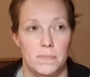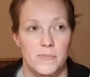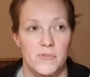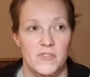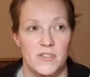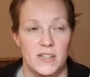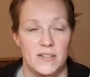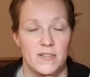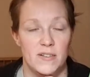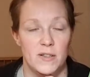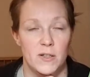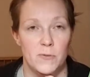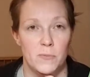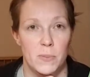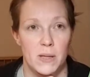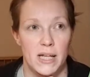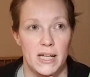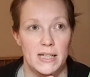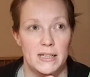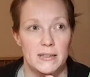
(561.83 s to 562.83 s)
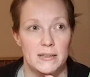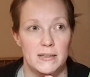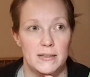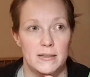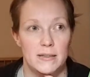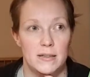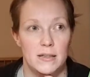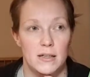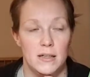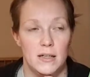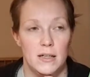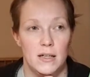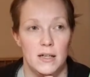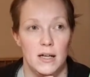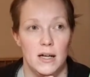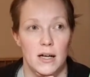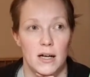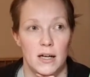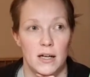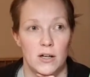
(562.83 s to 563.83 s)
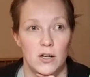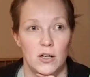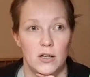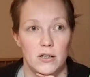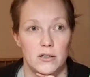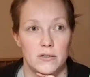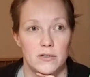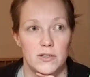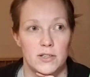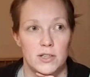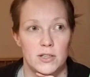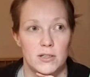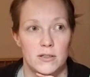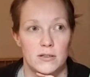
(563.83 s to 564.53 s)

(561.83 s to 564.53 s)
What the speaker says: sensitive plants I got